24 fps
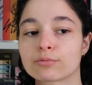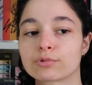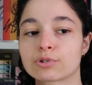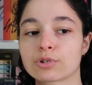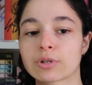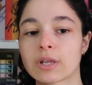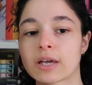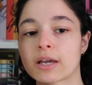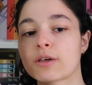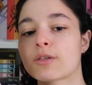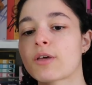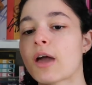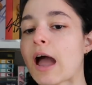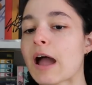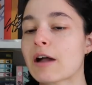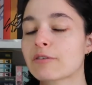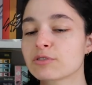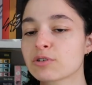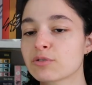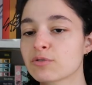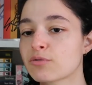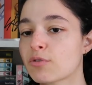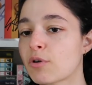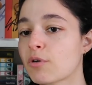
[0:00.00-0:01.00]
So like
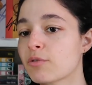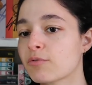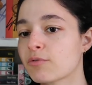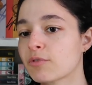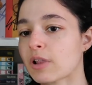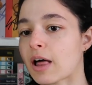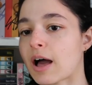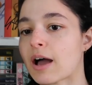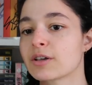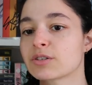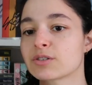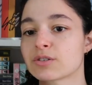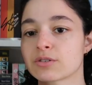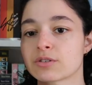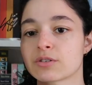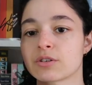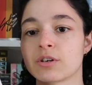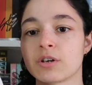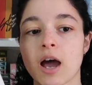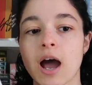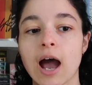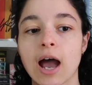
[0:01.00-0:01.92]
after Throne of Glass,